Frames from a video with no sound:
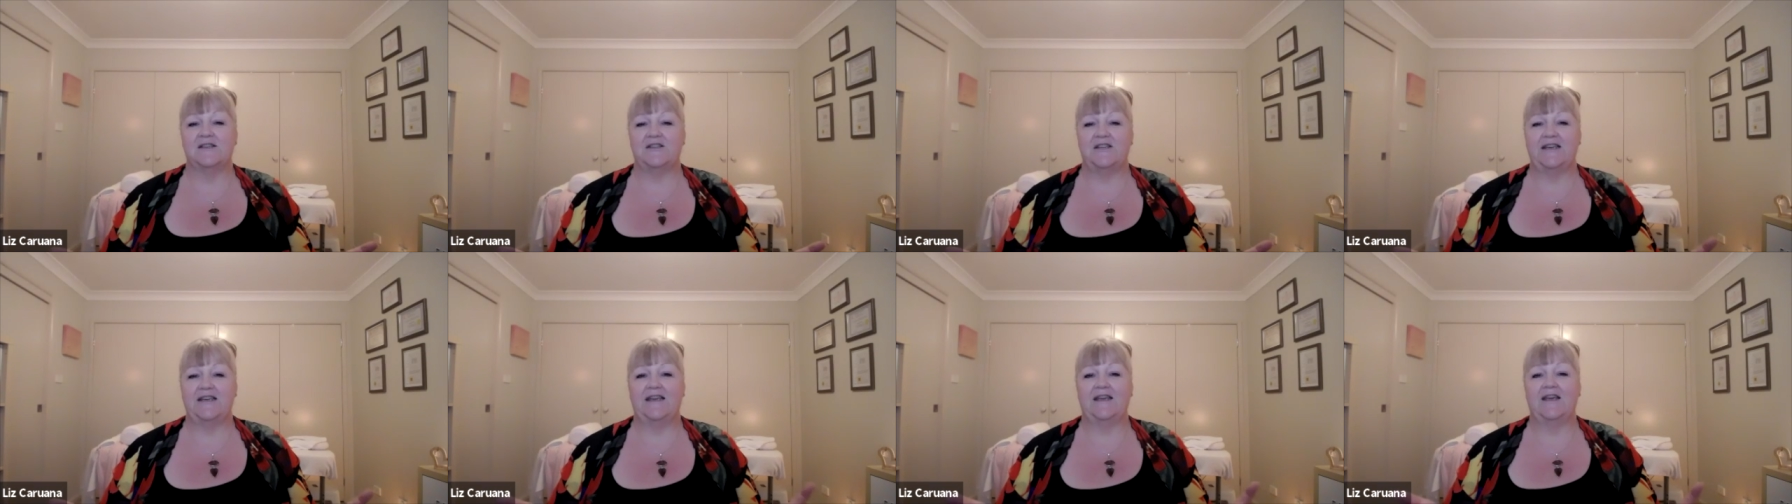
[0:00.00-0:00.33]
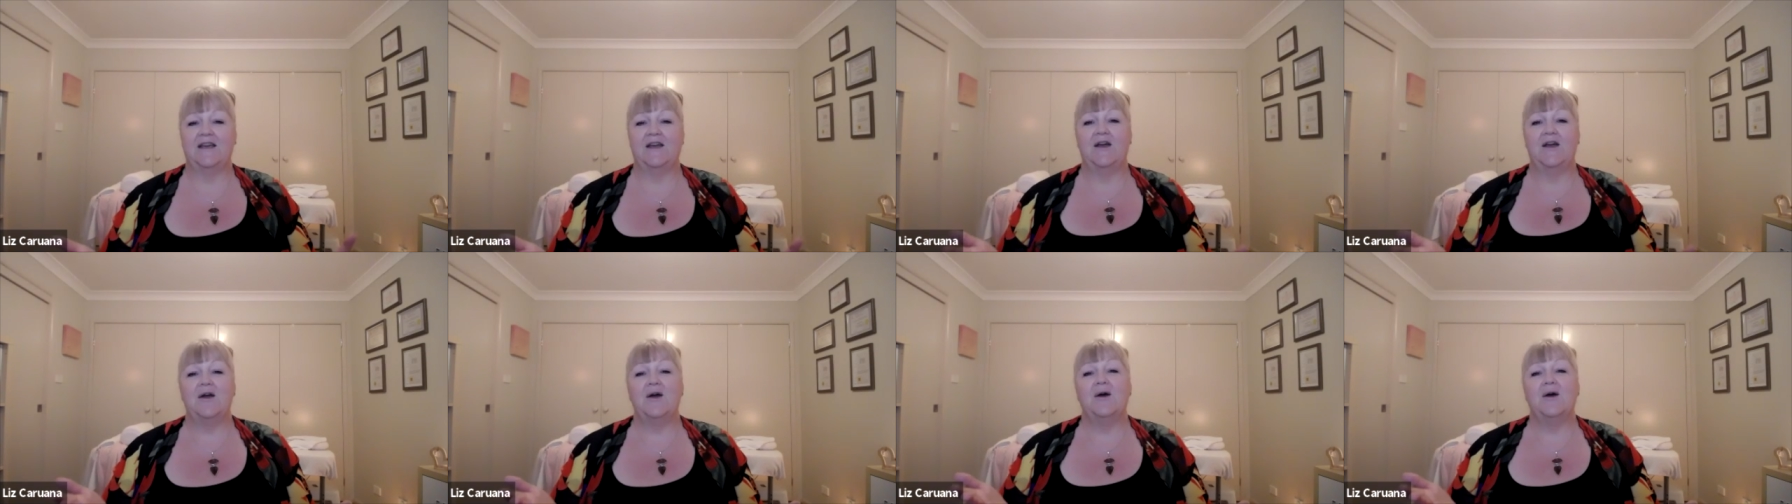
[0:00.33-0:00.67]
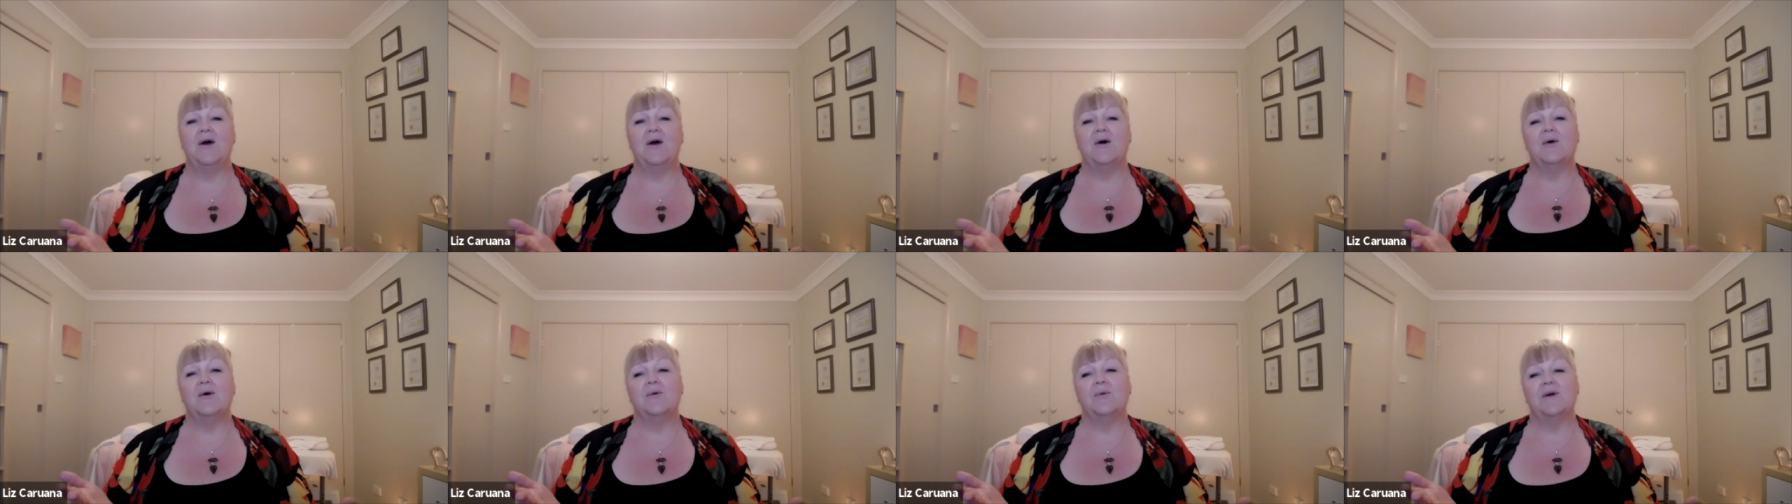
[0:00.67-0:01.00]
year
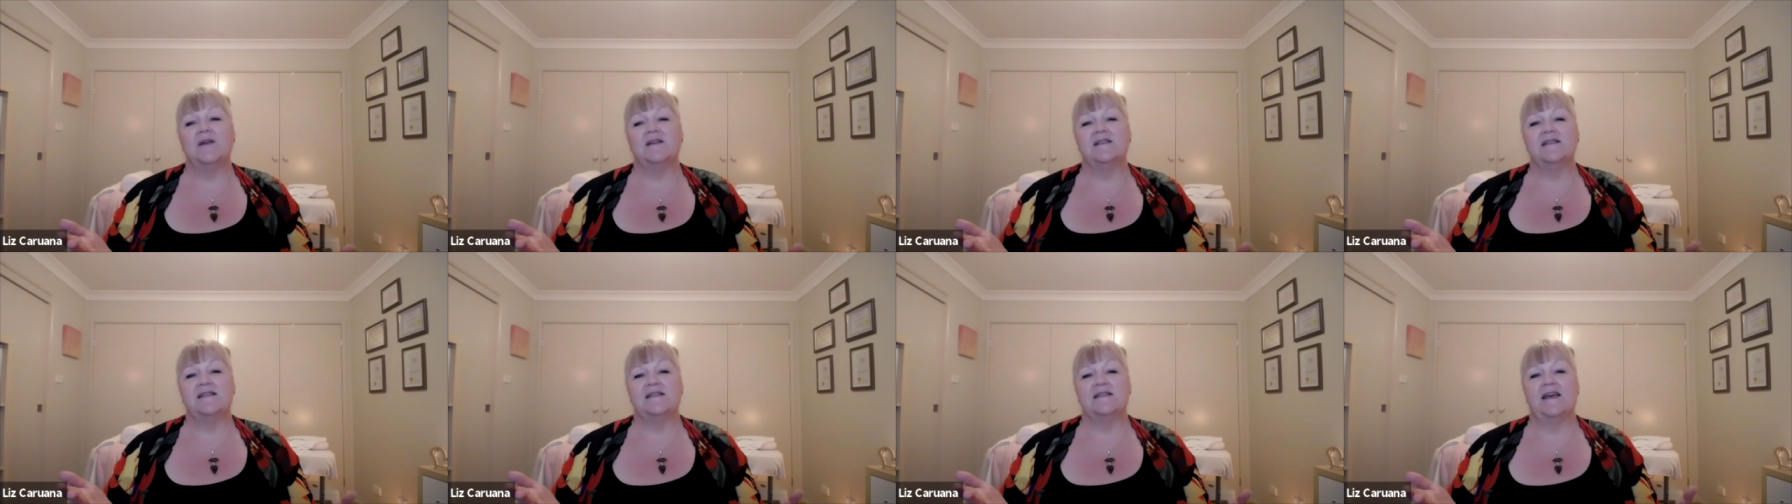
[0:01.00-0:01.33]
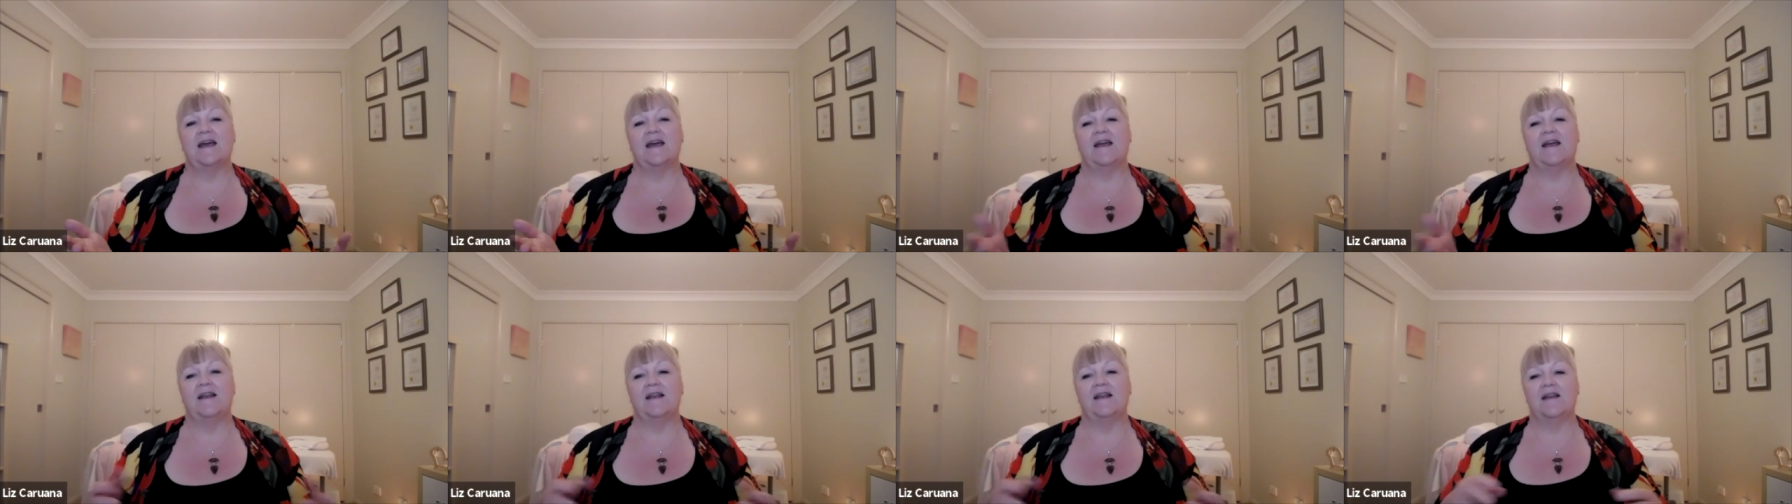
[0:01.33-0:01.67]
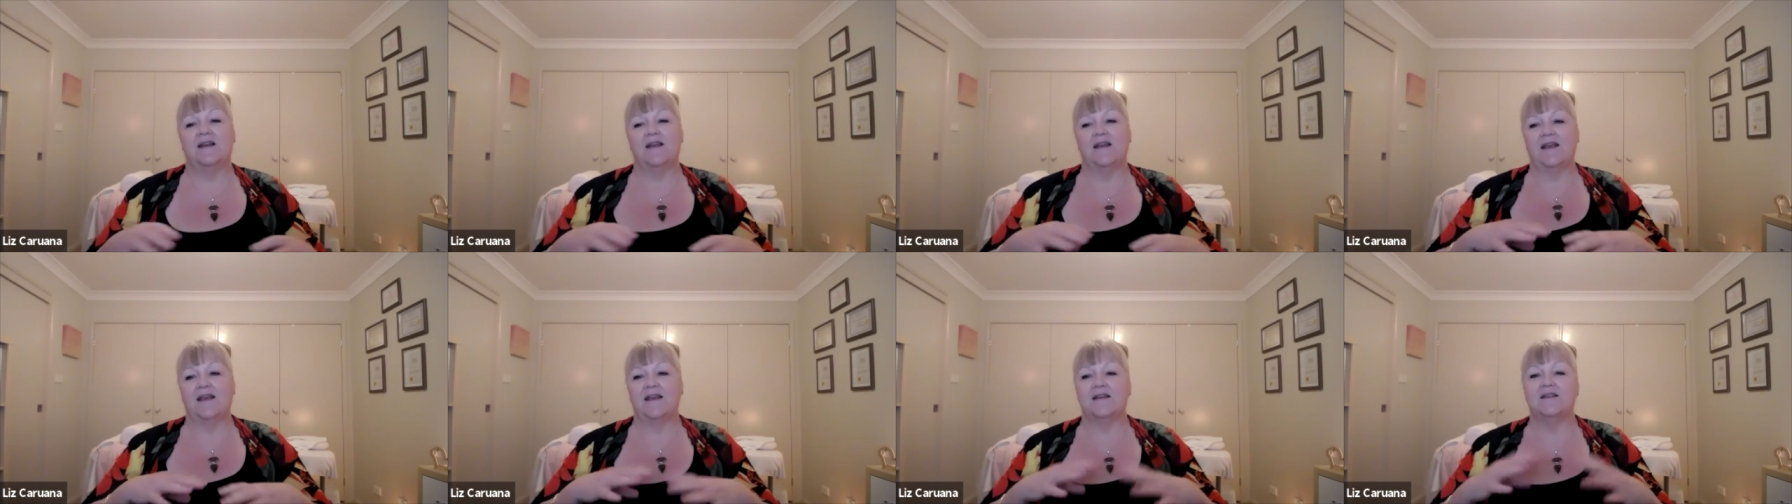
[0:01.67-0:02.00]
was that
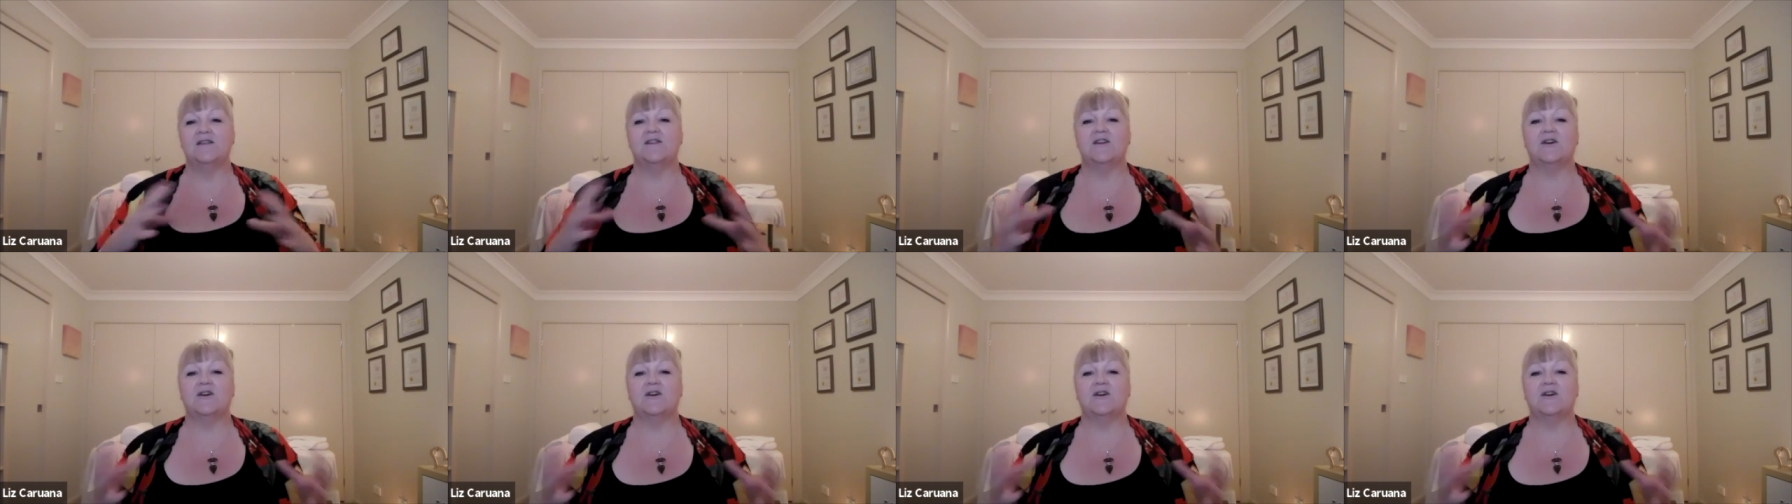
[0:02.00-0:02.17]
in